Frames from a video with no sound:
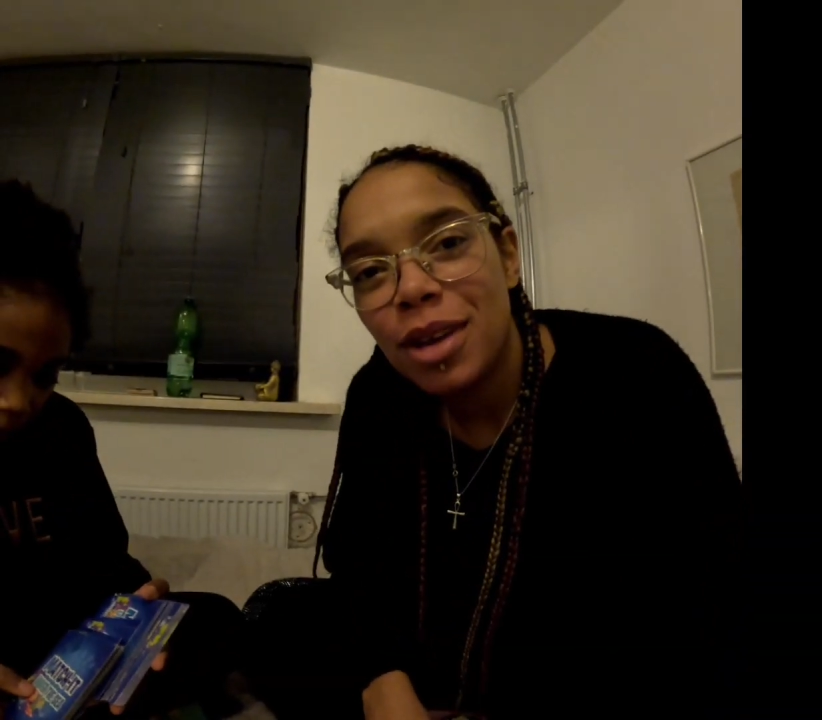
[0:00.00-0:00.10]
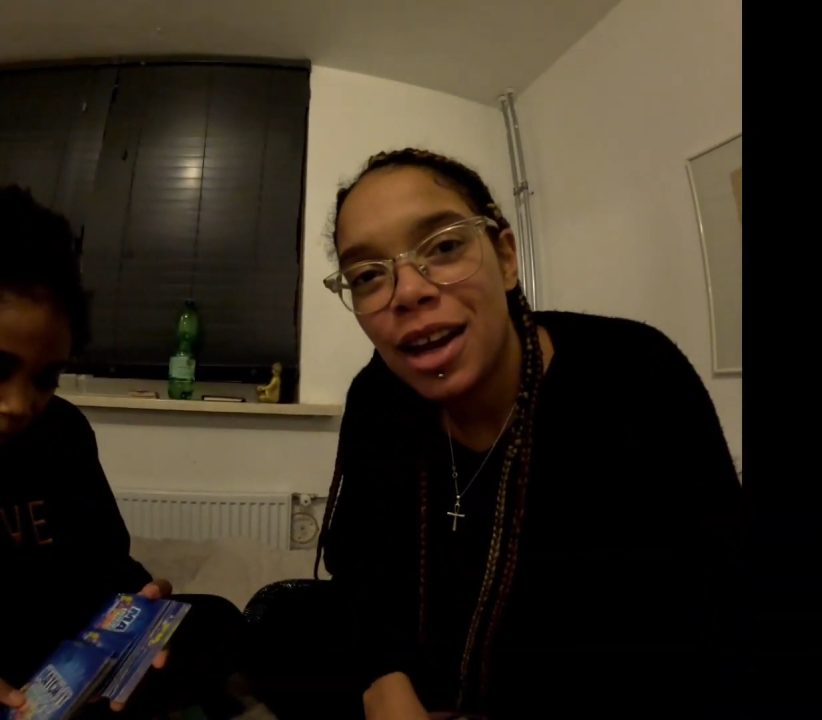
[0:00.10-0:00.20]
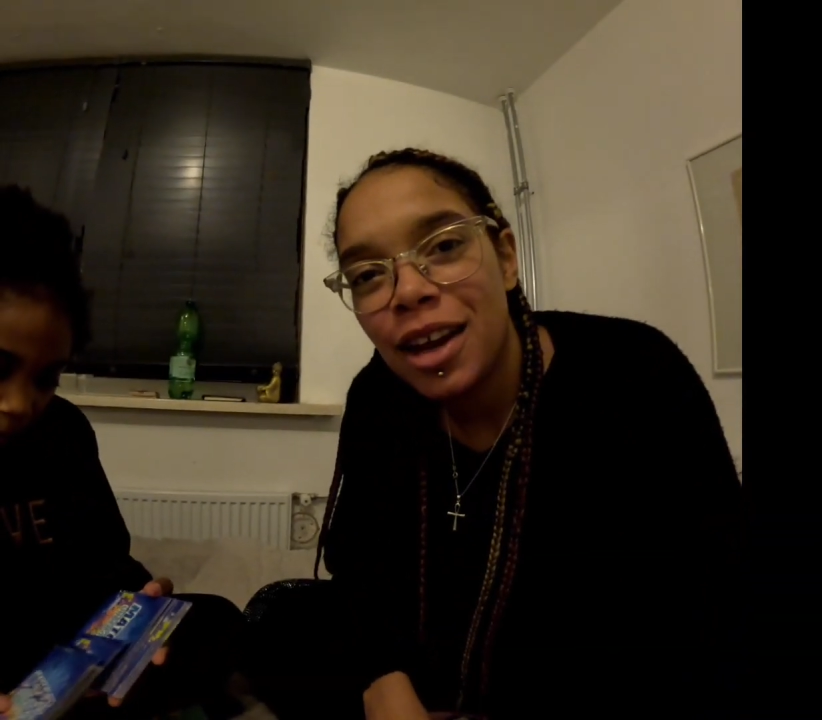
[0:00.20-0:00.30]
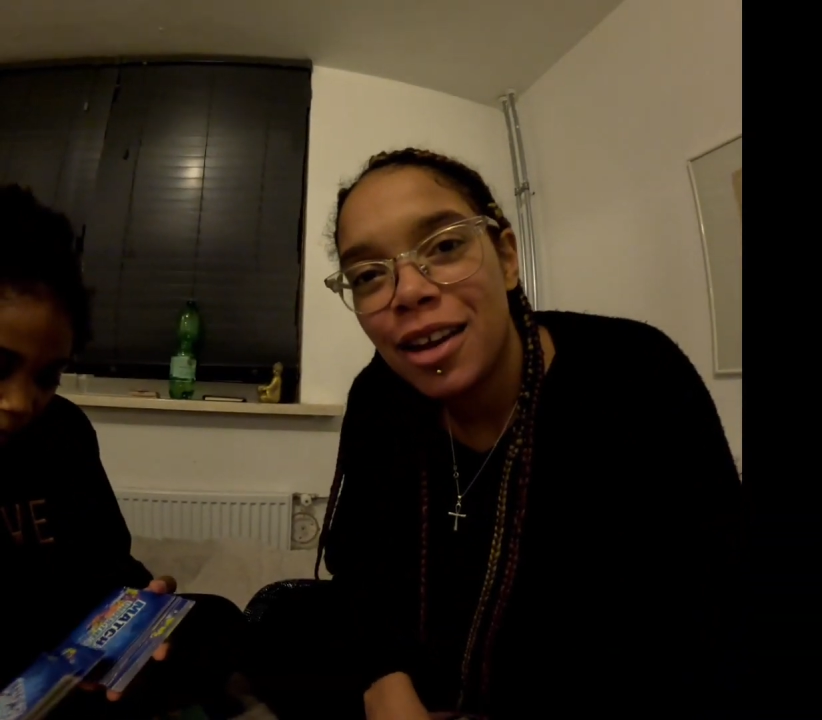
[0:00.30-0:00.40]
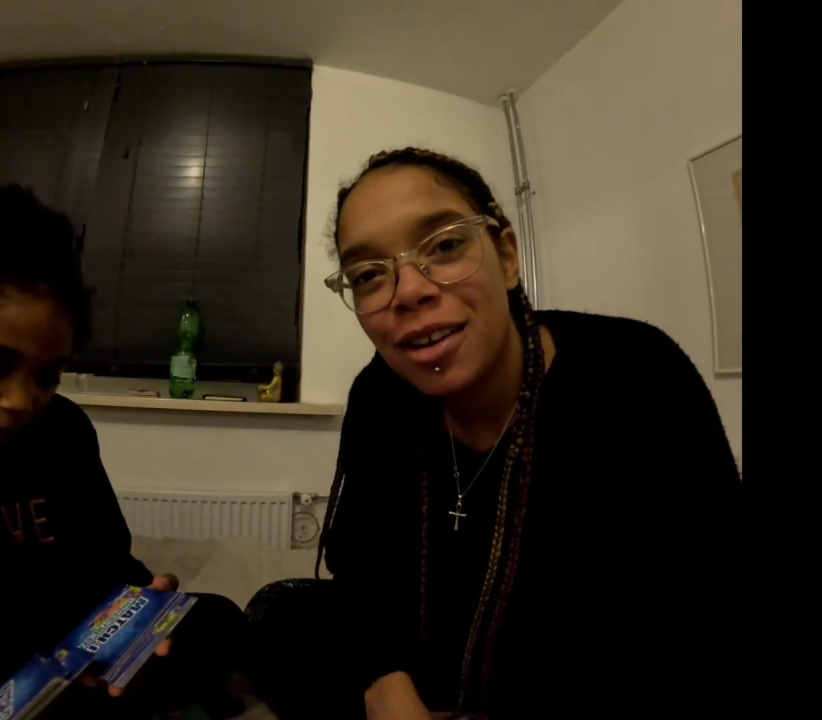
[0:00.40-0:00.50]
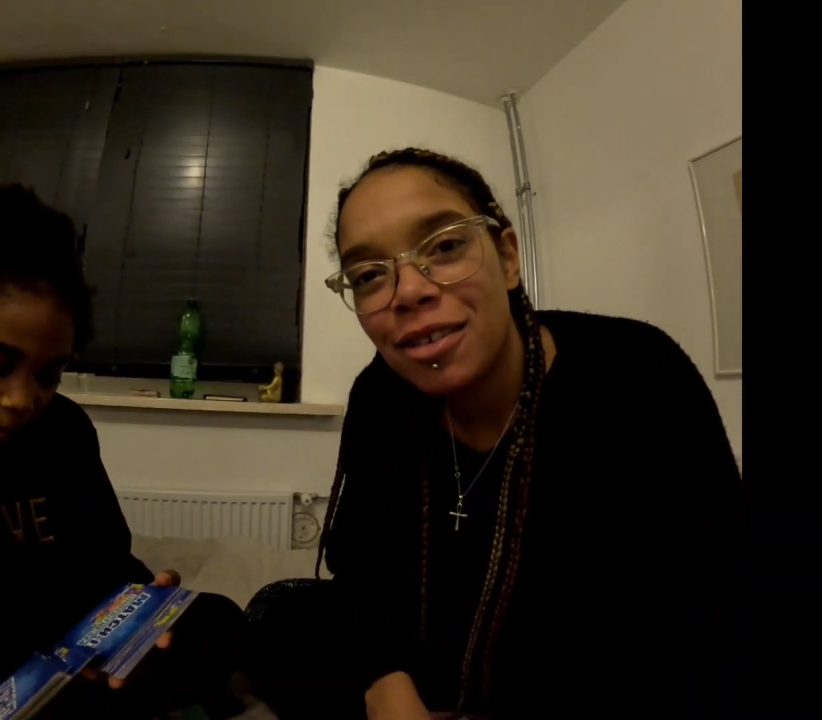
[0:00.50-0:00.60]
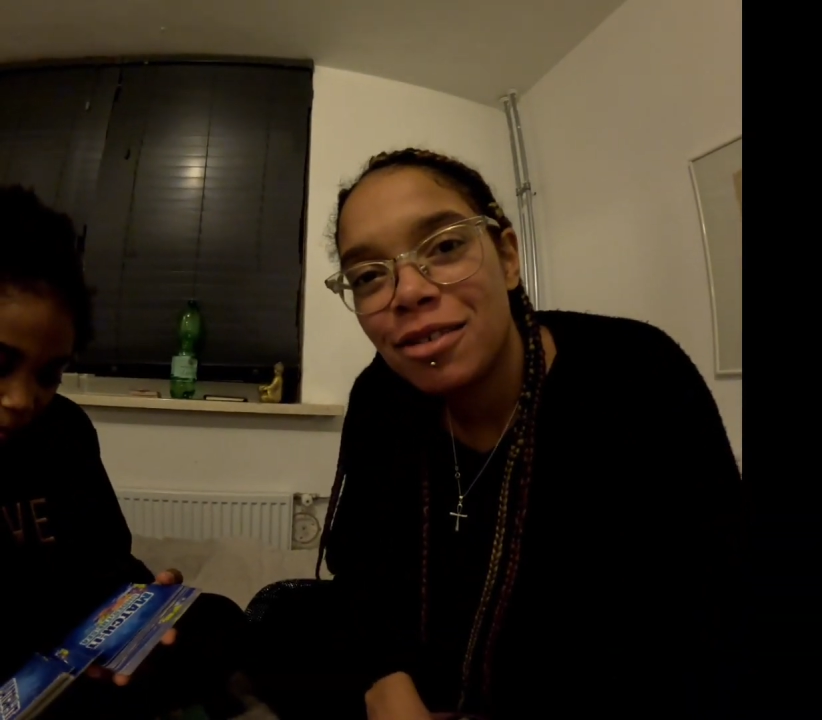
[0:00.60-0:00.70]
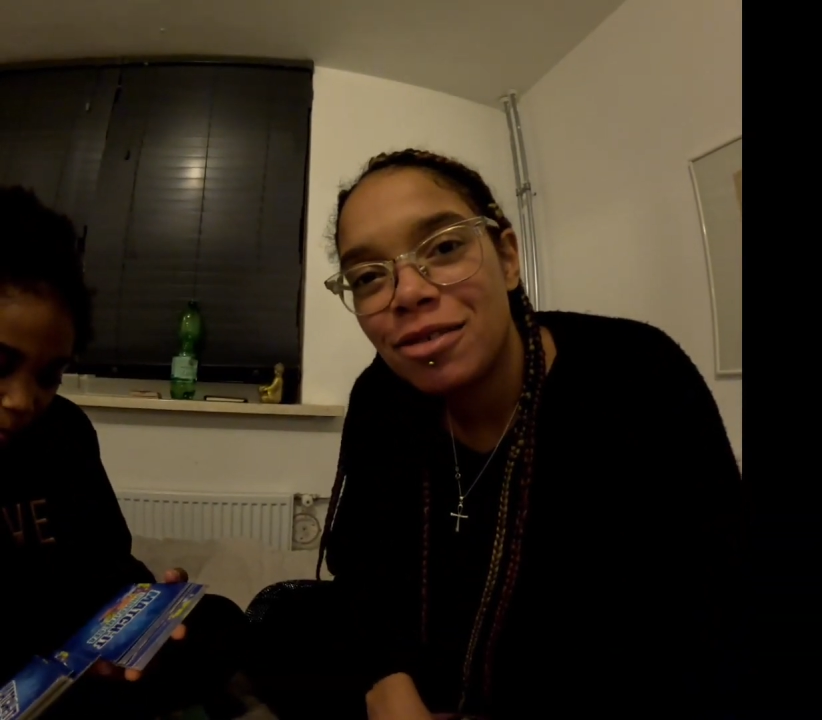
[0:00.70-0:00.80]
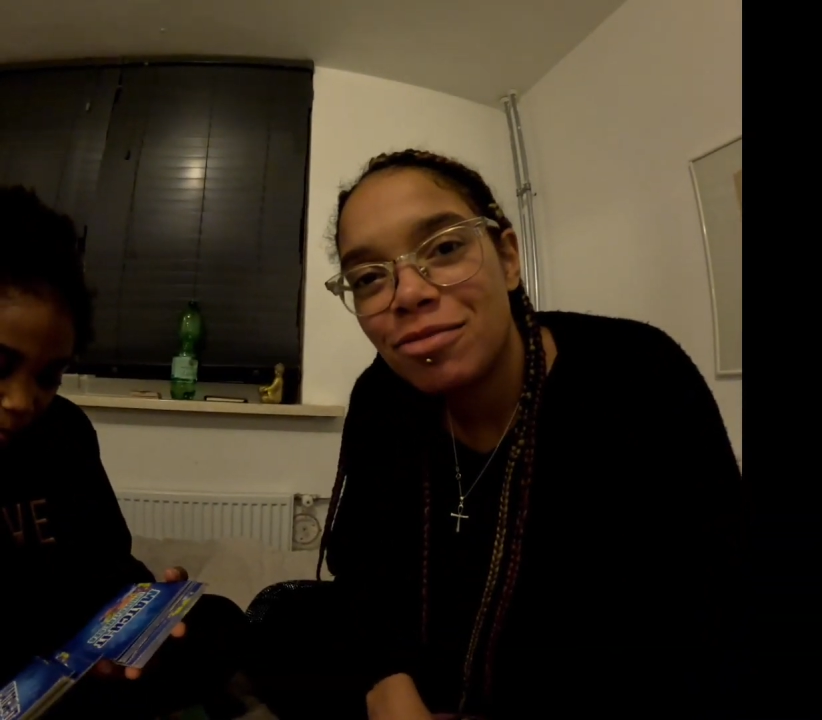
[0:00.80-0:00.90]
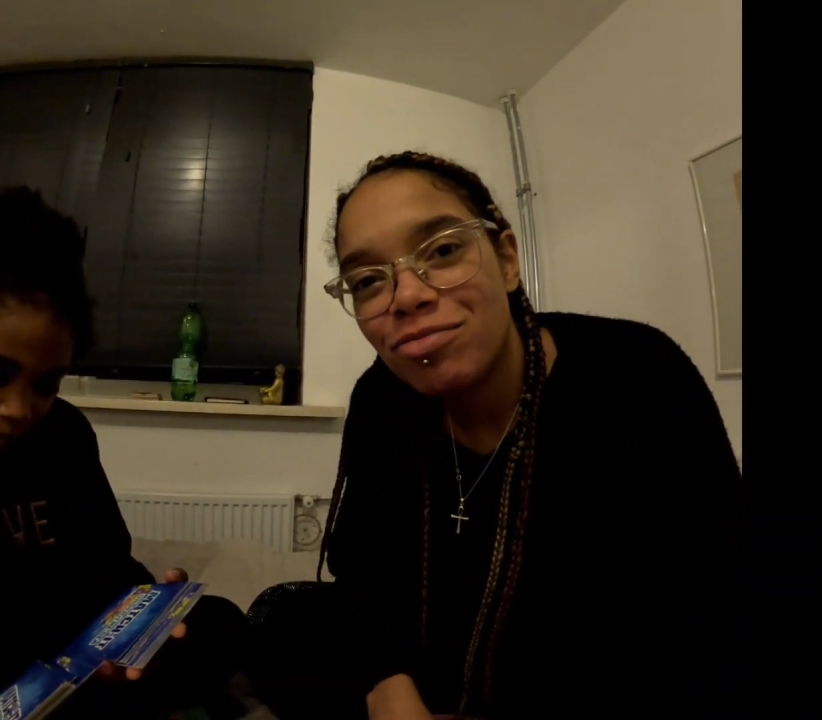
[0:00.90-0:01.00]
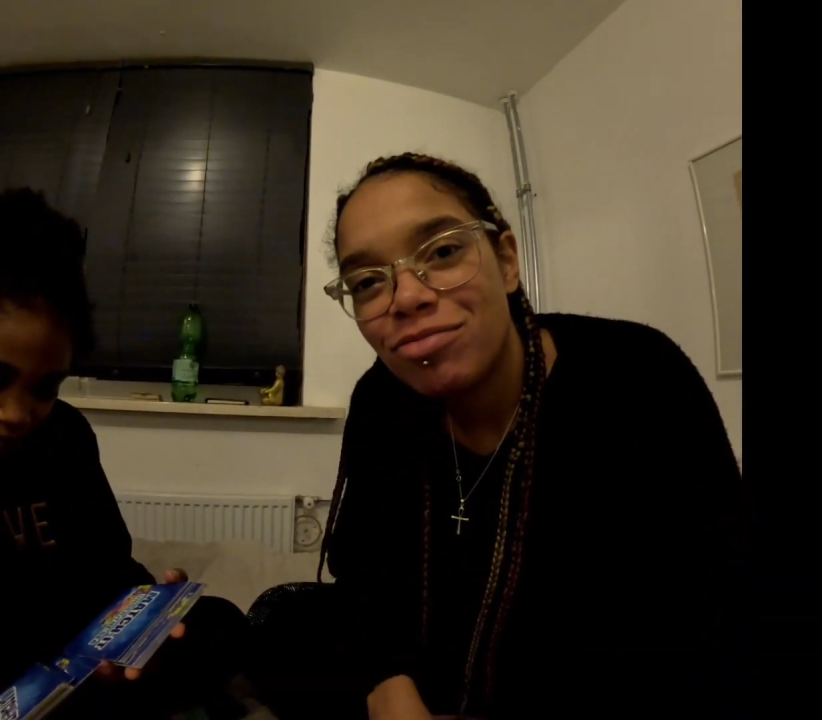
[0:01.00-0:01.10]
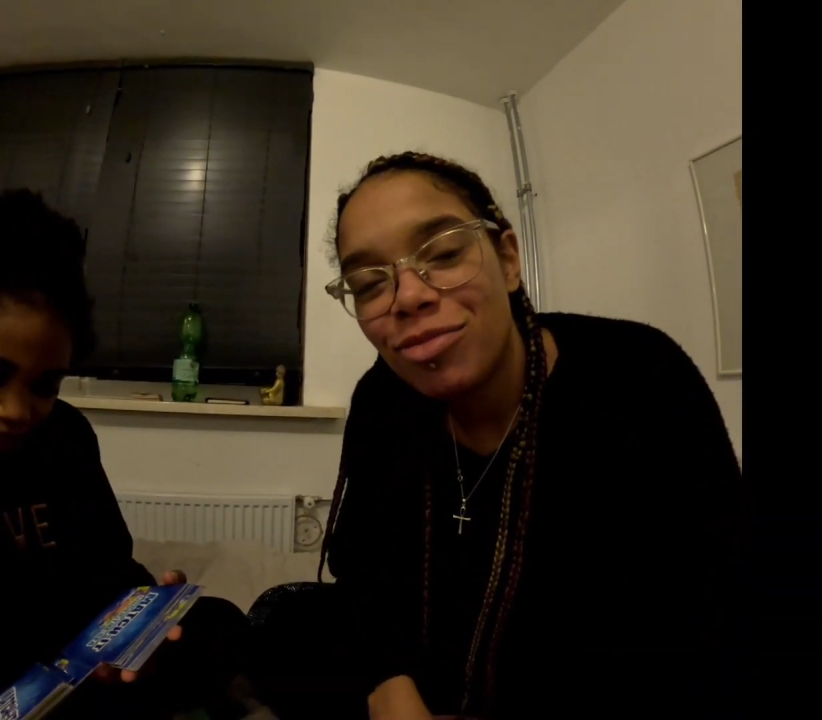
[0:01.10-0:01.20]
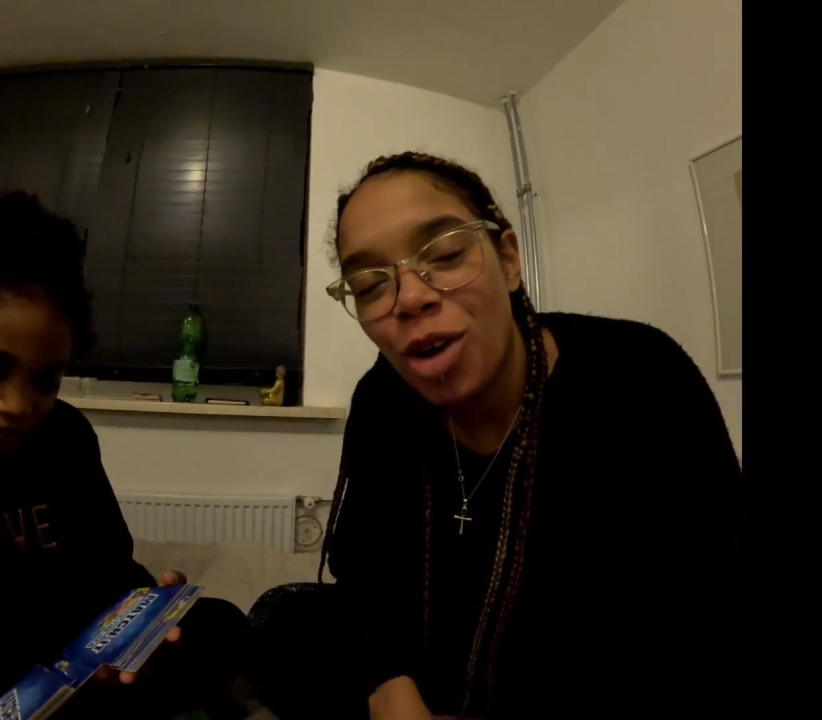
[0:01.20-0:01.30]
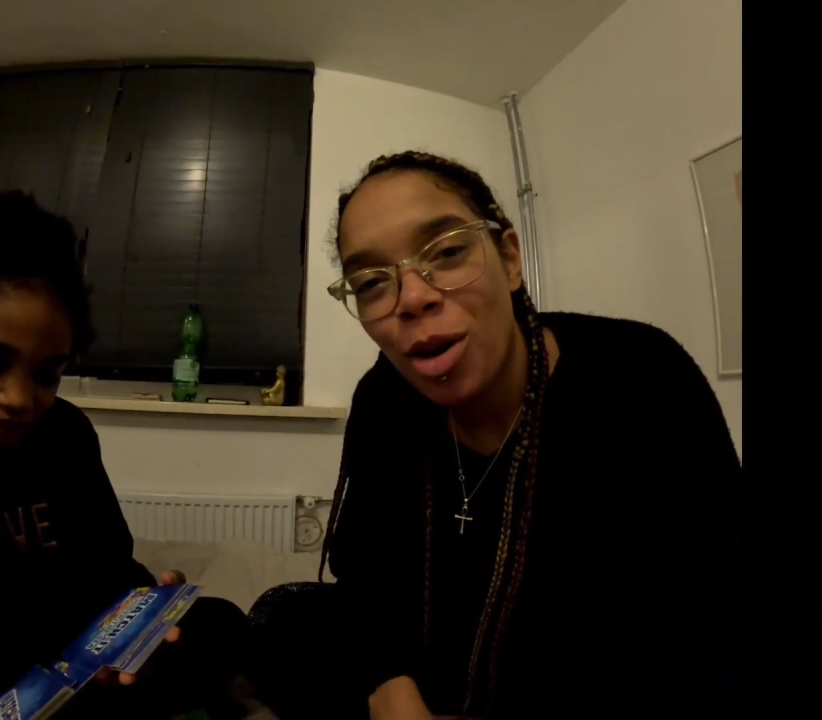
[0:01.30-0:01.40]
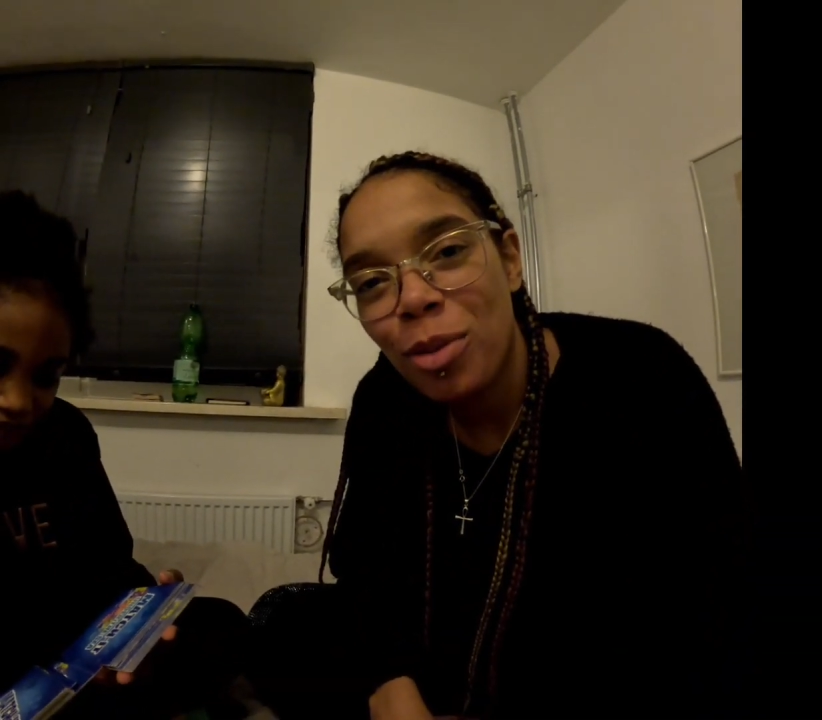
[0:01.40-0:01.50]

And, well,